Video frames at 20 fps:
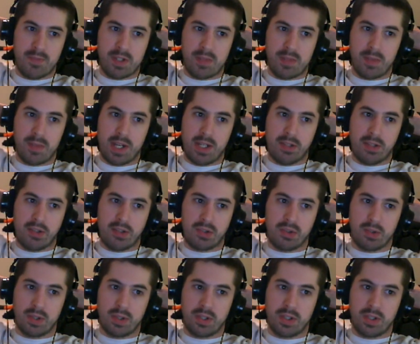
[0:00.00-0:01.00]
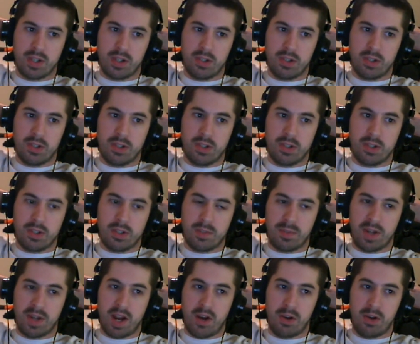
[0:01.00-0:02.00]
something else or sell it to
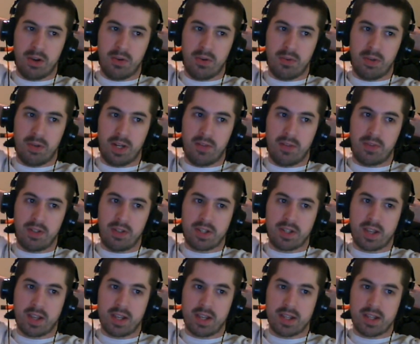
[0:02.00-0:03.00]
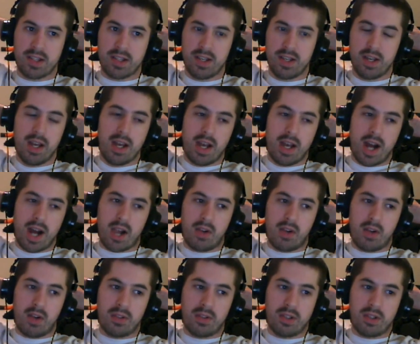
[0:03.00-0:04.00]
someone I know or whatever. I
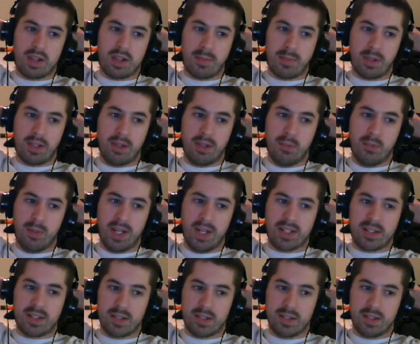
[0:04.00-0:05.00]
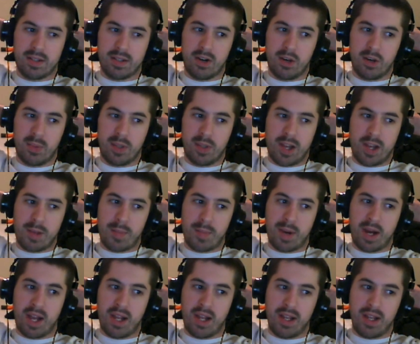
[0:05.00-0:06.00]
don't typically waste the hardware that I
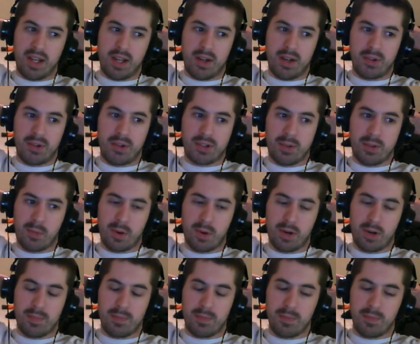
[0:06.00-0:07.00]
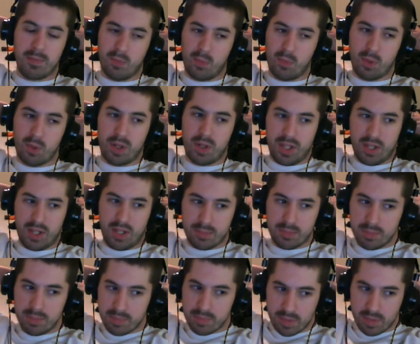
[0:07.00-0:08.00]
buy. It goes somewhere worthy.
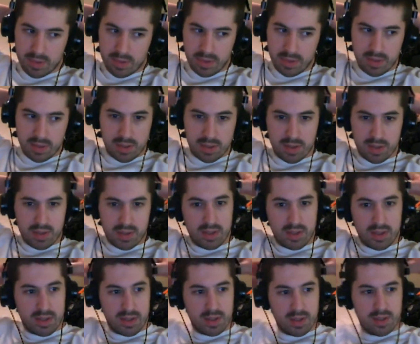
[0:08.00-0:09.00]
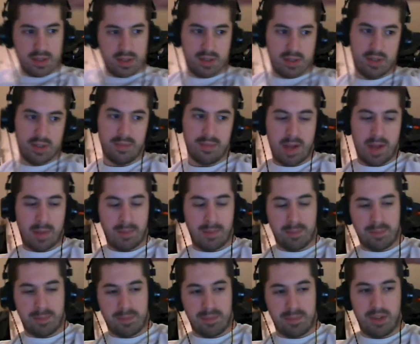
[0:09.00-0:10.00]
So
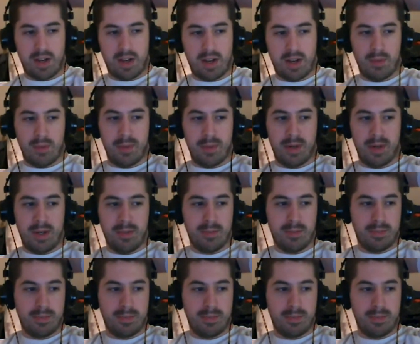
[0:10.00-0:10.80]
I'm not worried about it.